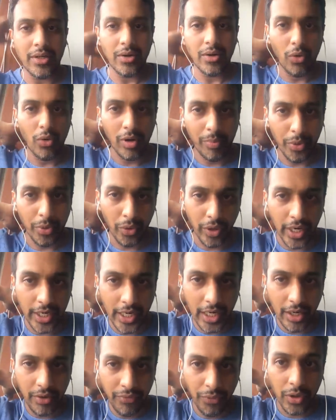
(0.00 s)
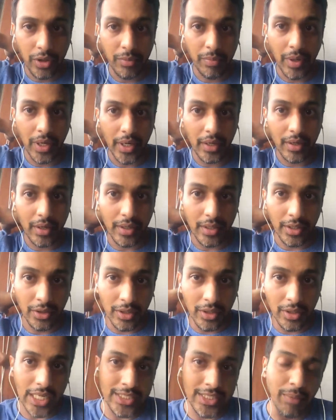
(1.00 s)
overpronated foot, but
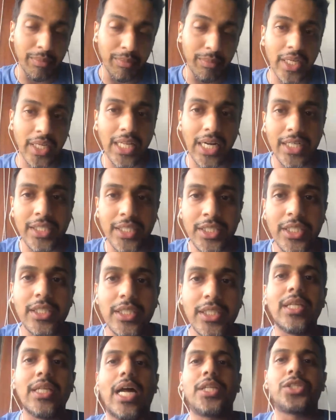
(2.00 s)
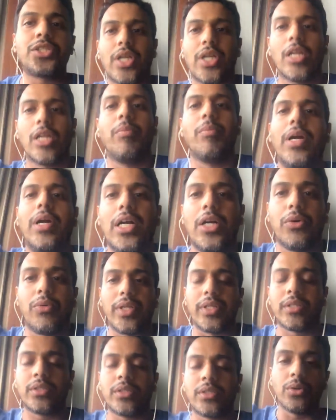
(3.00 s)
that's something that she is naturally built with.
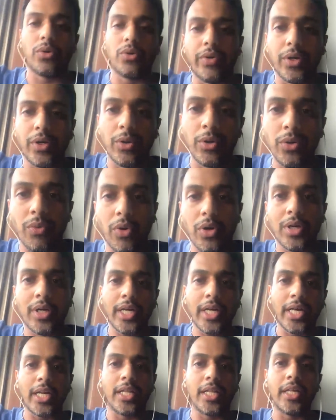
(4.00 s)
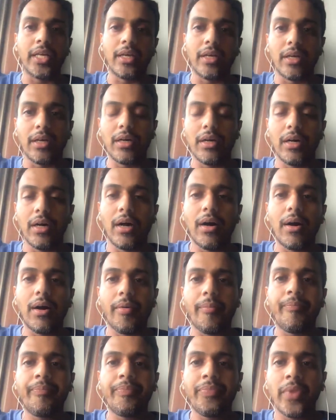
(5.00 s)
So we don't want anything
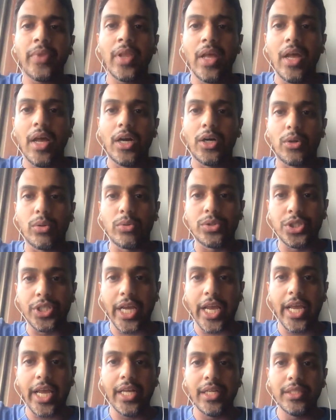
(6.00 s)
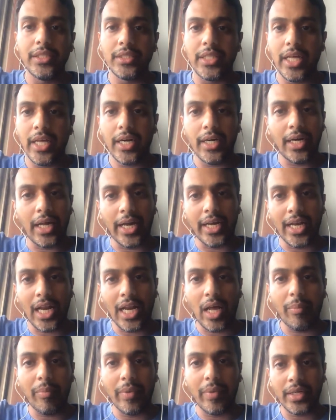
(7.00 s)
to change their
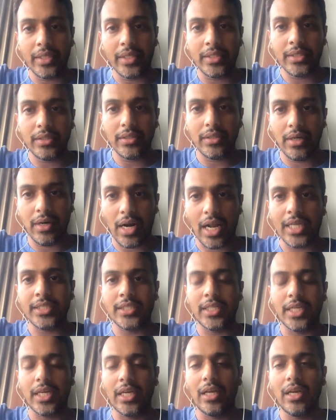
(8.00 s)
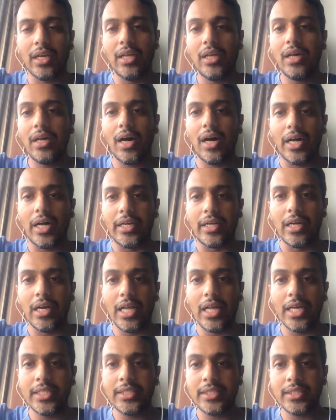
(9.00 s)
dynamics drastically
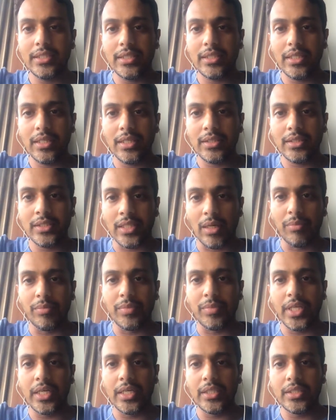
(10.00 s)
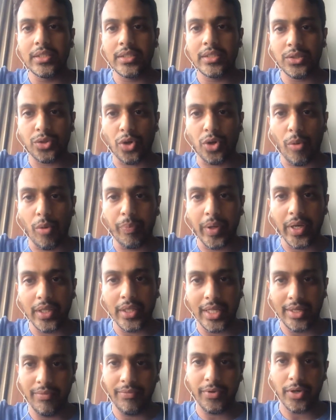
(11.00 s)
unless something's stopping
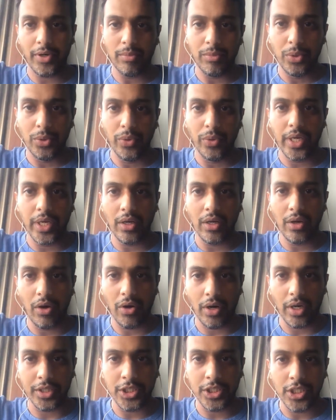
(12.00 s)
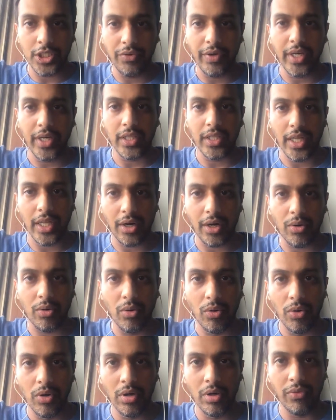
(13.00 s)
them from doing or achieving their
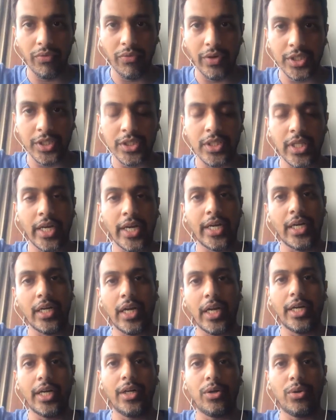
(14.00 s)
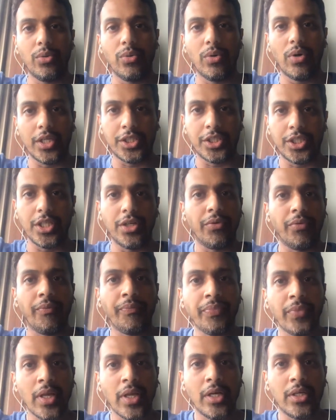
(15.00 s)
goal which they intend to achieve.
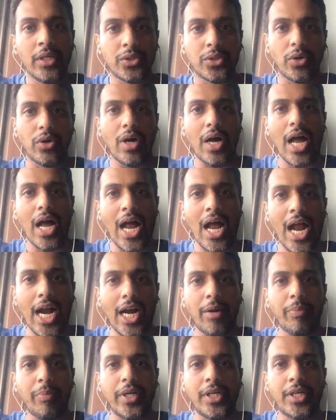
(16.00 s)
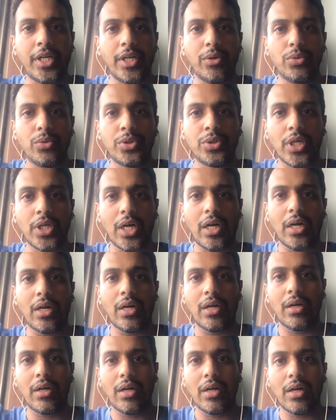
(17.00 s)
So had PT Usha
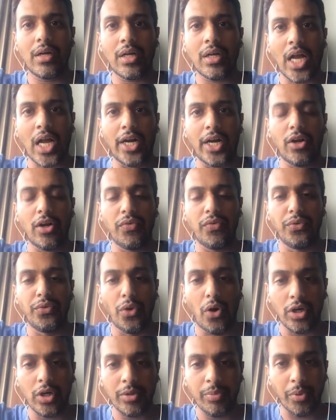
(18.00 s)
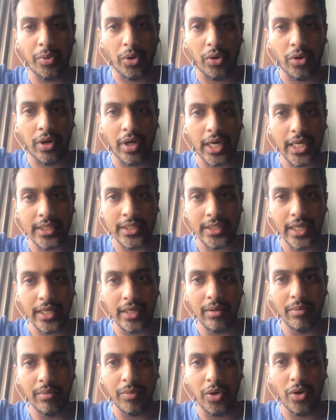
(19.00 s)
kind of not
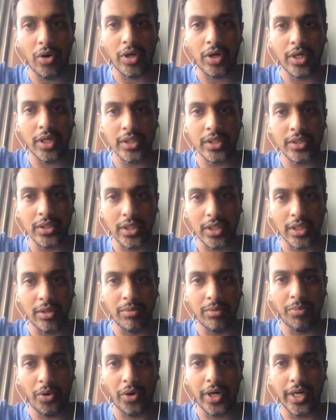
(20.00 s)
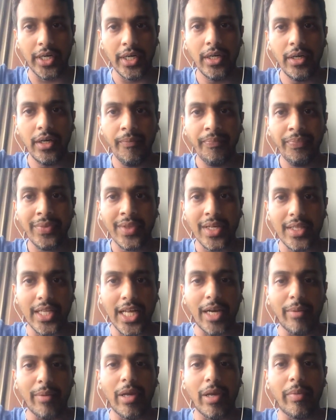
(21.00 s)
progressing beyond a certain point,
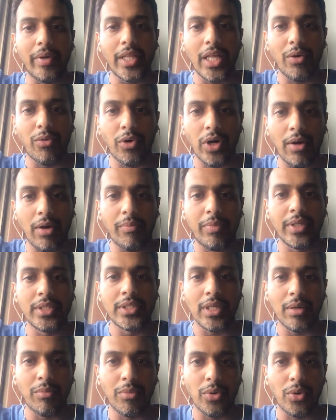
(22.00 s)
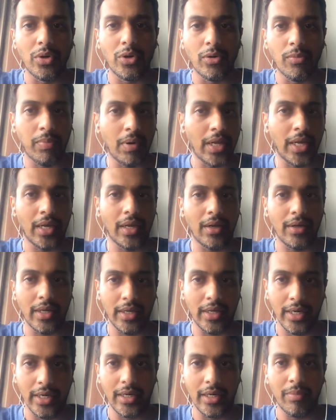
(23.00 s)
then maybe there would have been some role to play
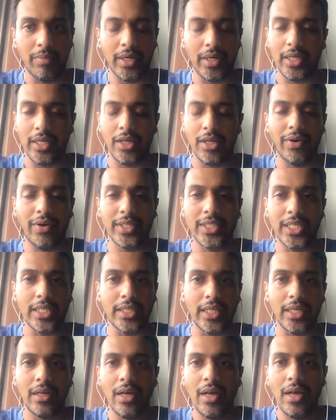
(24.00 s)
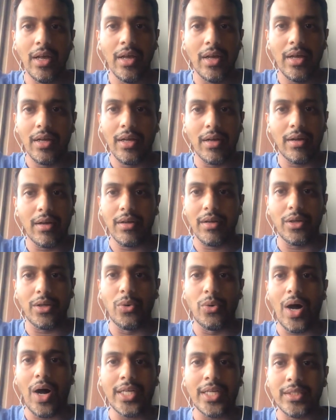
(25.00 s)
in it. But otherwise, I think
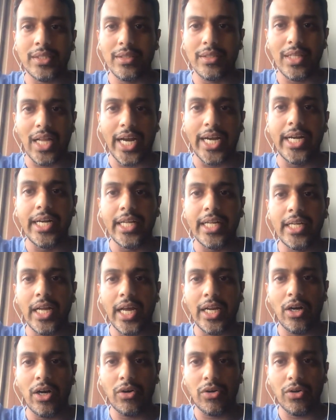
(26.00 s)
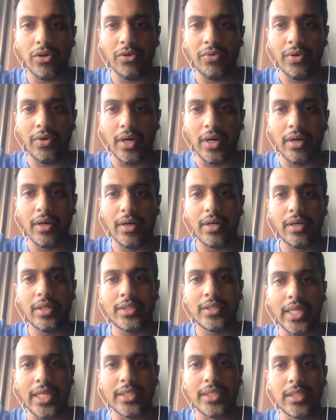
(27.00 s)
you ask 99 out of 100
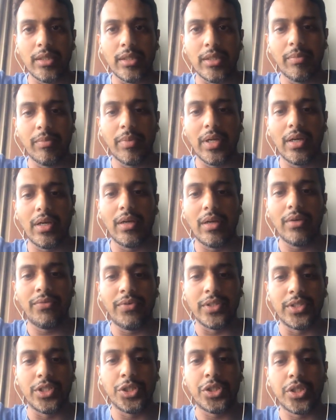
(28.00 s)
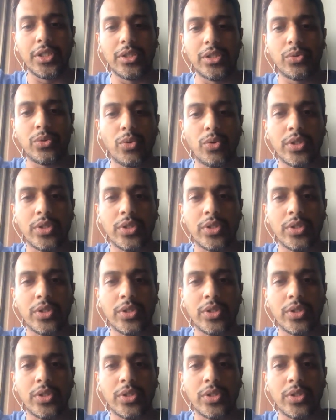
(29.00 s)
sensible physicians who would